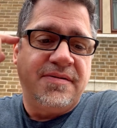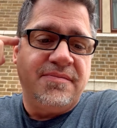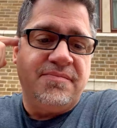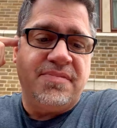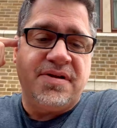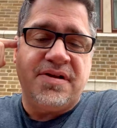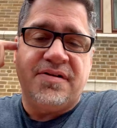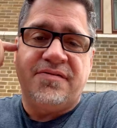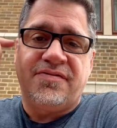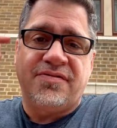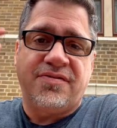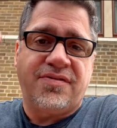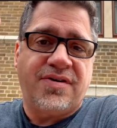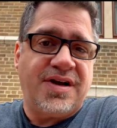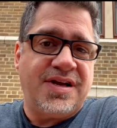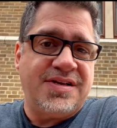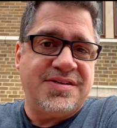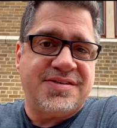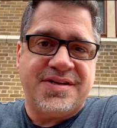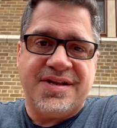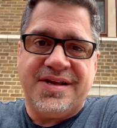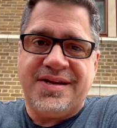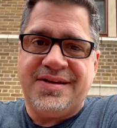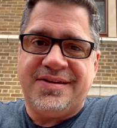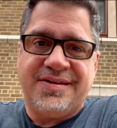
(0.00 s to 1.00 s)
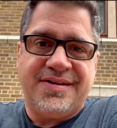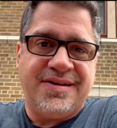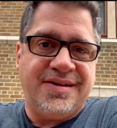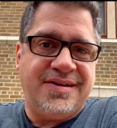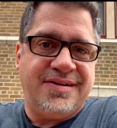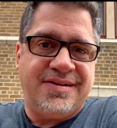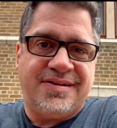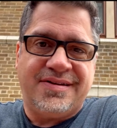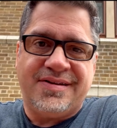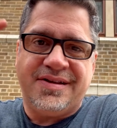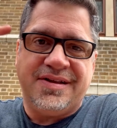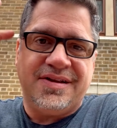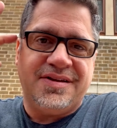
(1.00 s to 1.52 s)
be it Verizon,
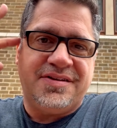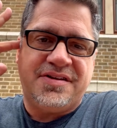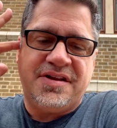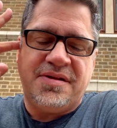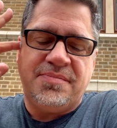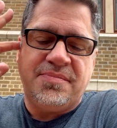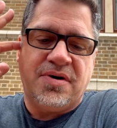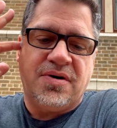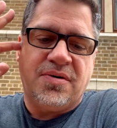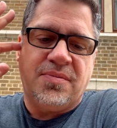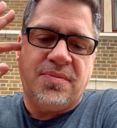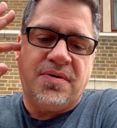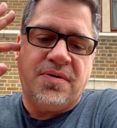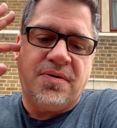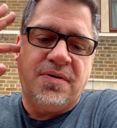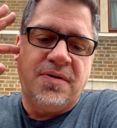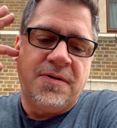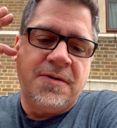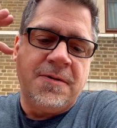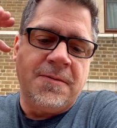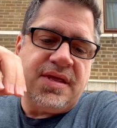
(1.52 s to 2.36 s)
AT&T, T-Mobile,